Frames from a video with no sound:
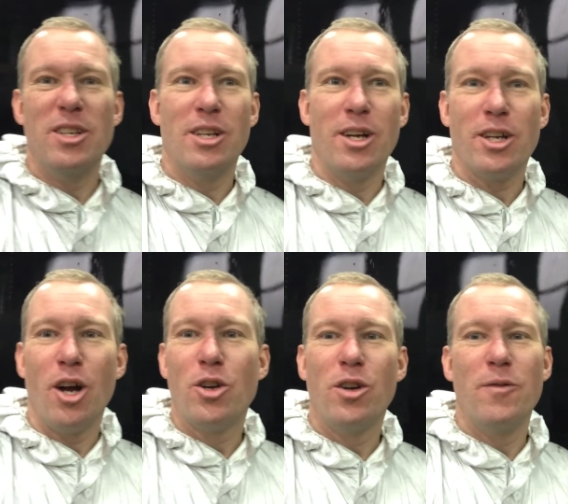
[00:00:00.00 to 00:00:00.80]
I
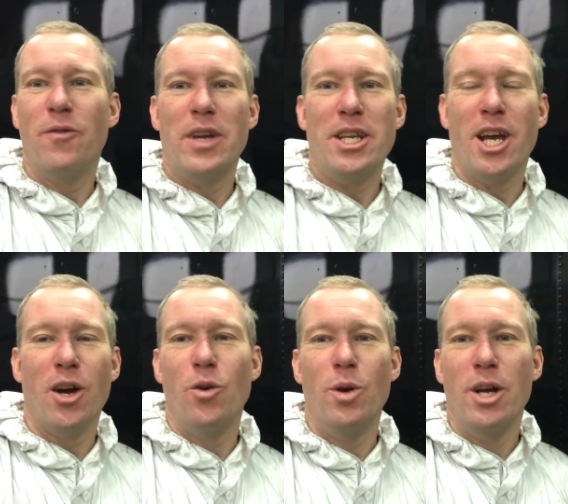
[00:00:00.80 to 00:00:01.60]
couldn't
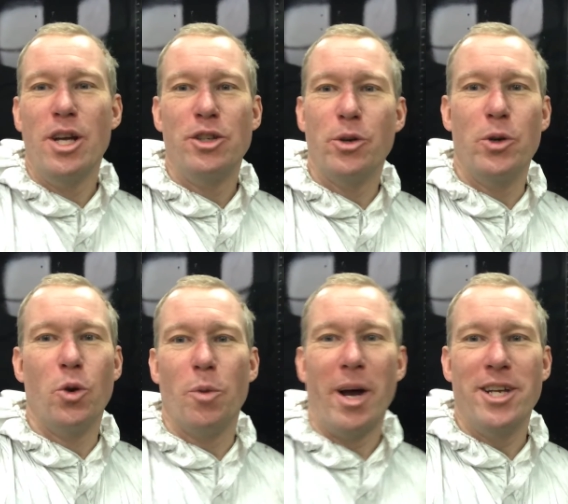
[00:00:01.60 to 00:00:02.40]
video doing all
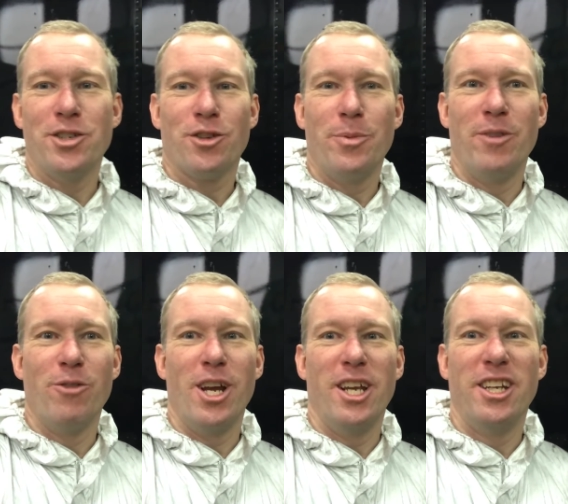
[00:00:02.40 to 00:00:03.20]
the paint stripping
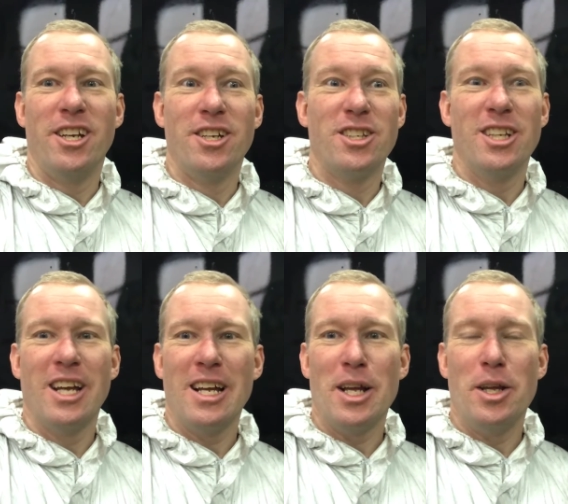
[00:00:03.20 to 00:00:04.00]
really, because
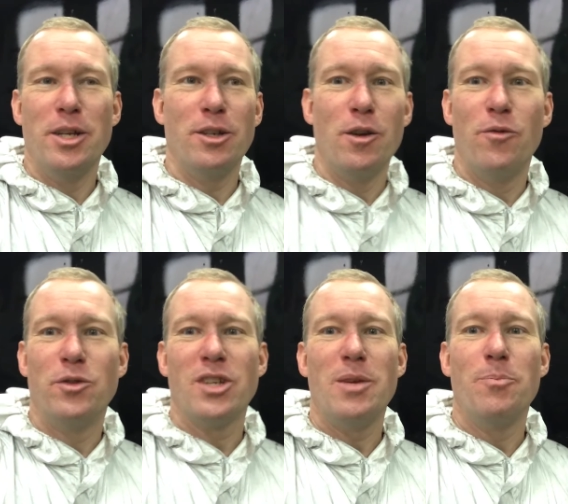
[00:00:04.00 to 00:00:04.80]
you've
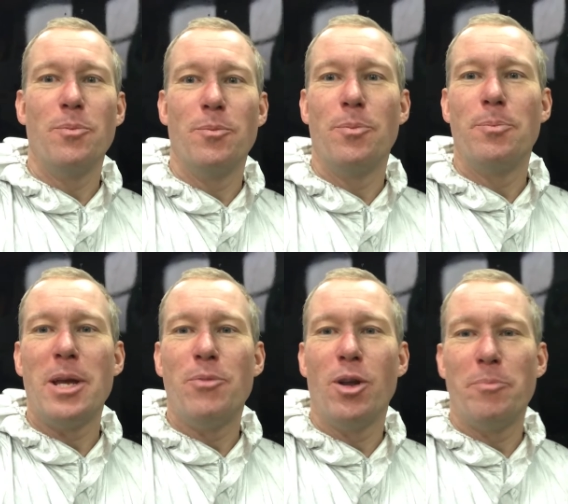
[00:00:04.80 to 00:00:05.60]
seen
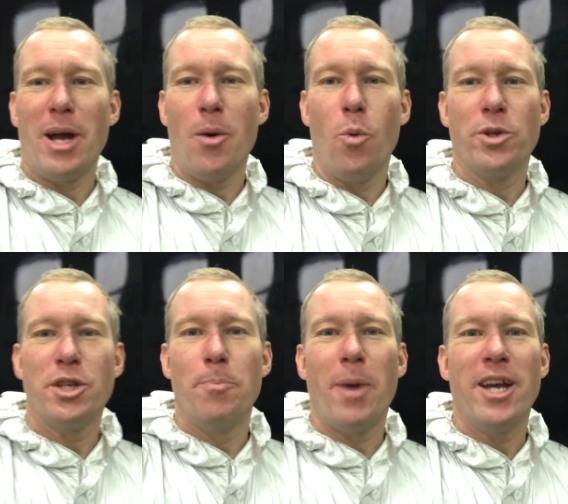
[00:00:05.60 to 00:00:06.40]
people about
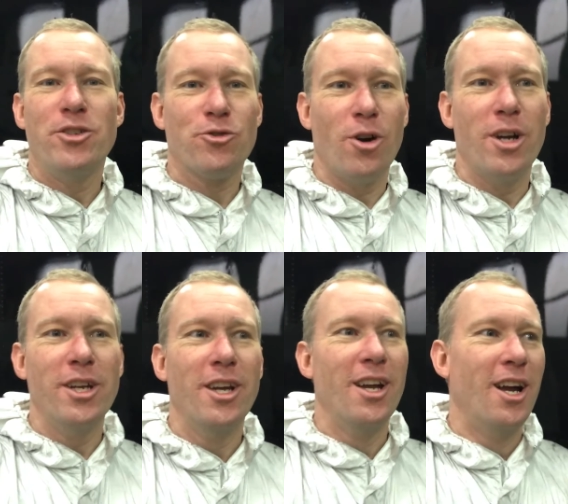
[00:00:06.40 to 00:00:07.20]
watching paint dry.
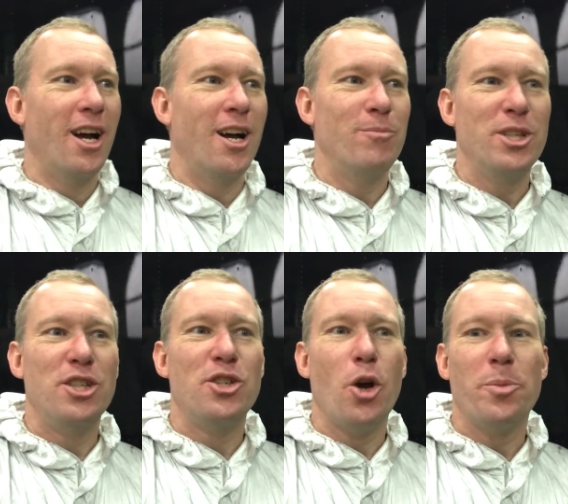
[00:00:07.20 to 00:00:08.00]
This
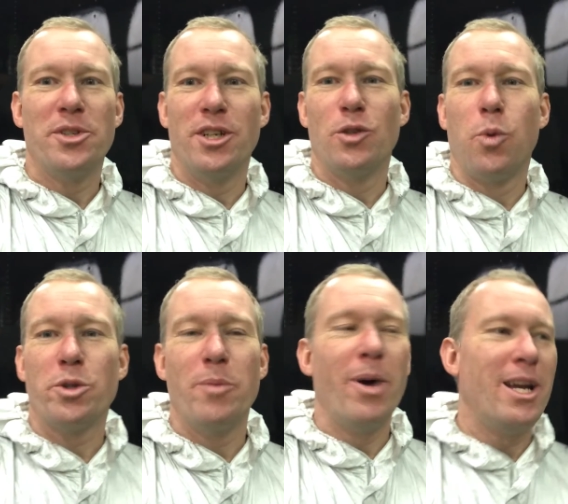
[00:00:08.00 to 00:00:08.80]
is the opposite, just
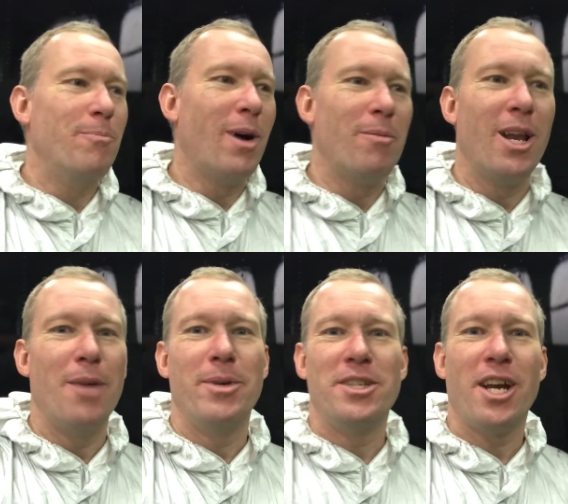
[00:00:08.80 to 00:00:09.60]
watching paint bubble
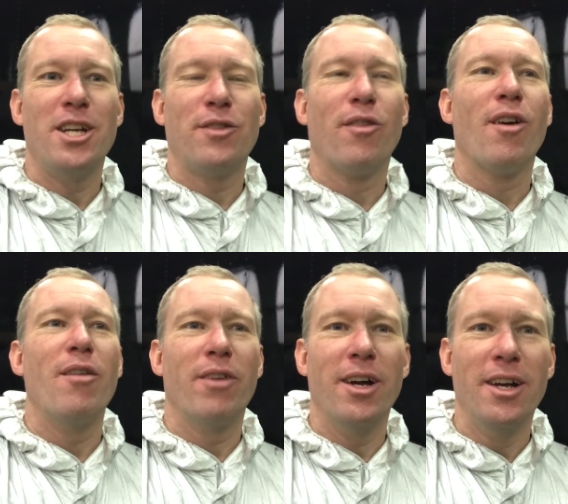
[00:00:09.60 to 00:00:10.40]
up. It takes
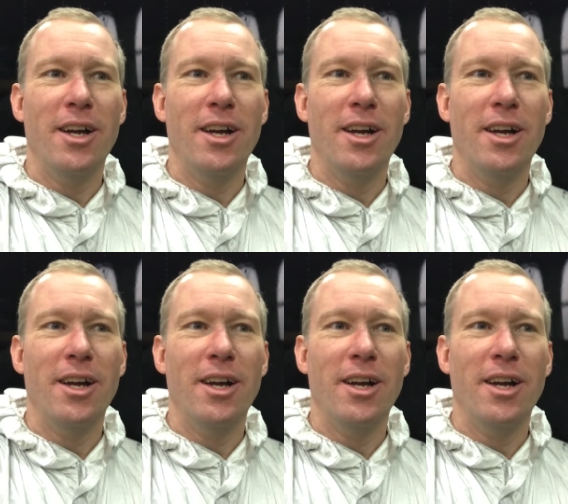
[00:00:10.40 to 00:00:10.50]
forever.